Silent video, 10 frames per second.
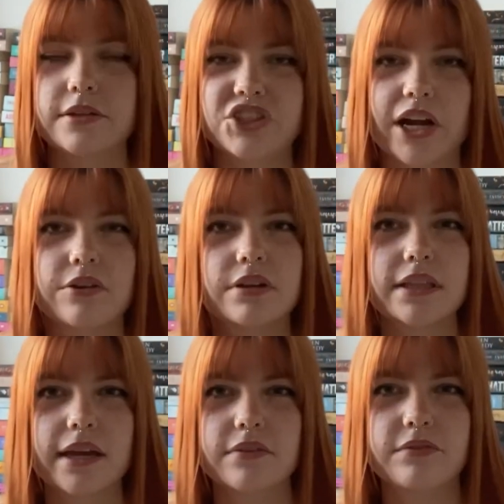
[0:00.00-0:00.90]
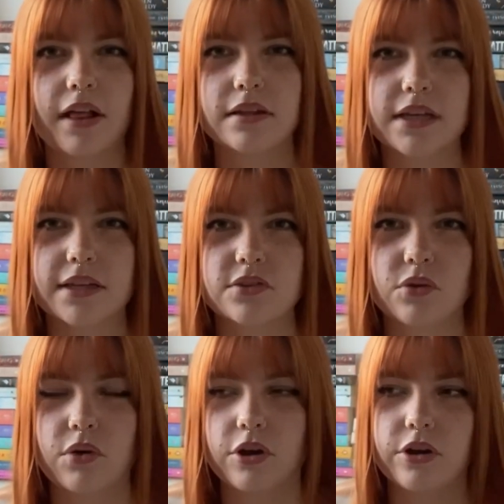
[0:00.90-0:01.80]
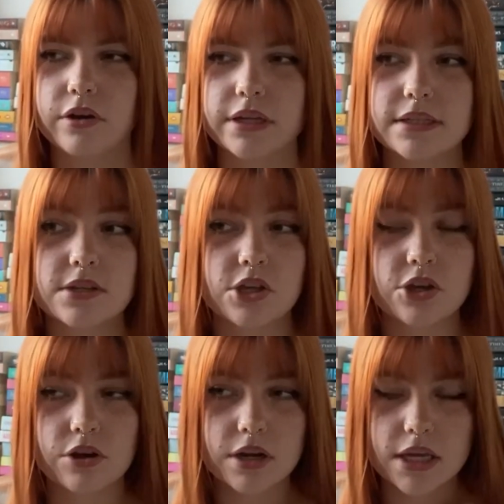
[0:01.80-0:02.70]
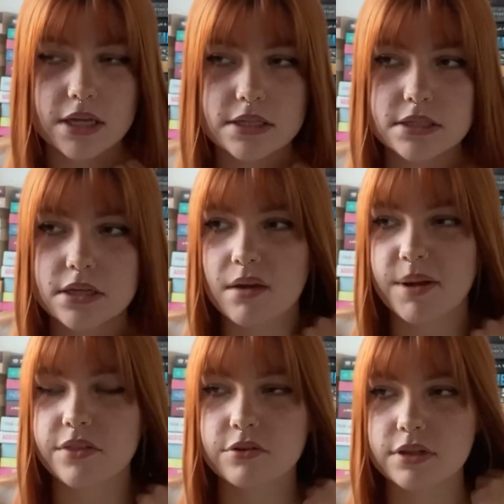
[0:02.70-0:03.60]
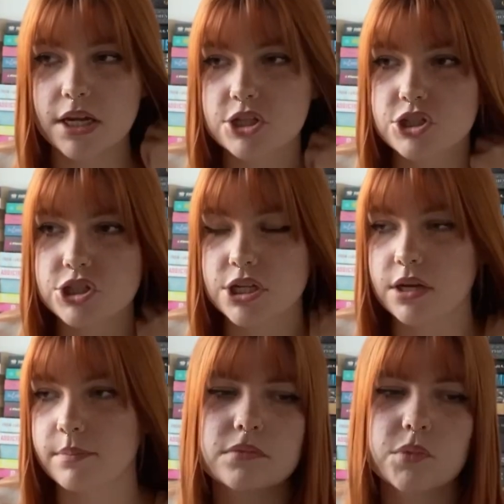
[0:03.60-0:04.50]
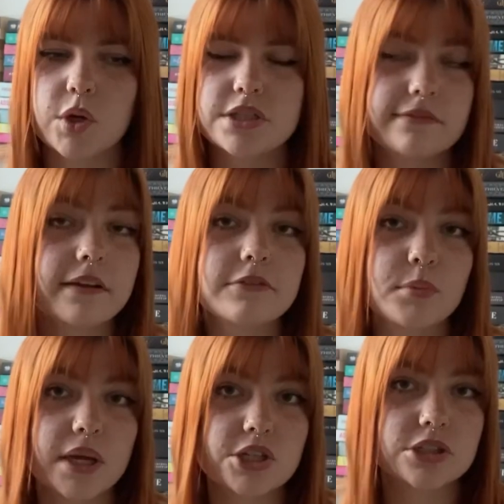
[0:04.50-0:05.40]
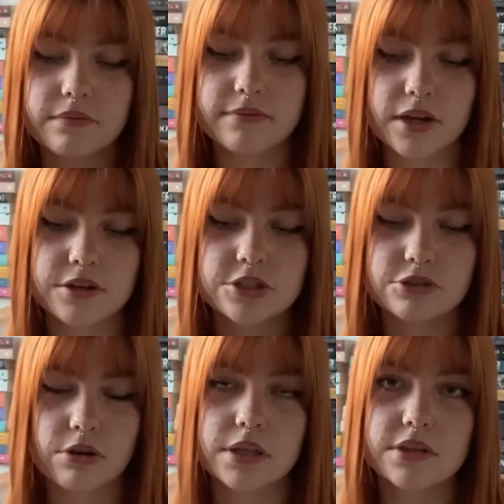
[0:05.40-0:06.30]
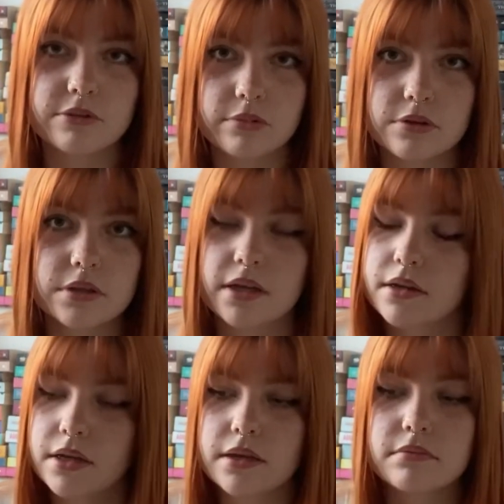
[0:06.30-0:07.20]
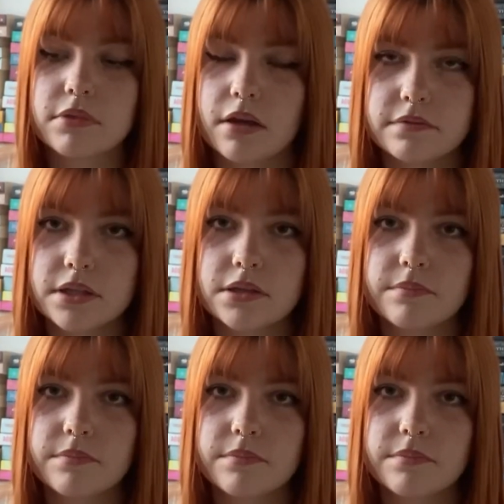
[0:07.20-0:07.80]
Jack really like validates all her insecurities about the relationship. Words of affirmation, very strong in this book, and I loved it.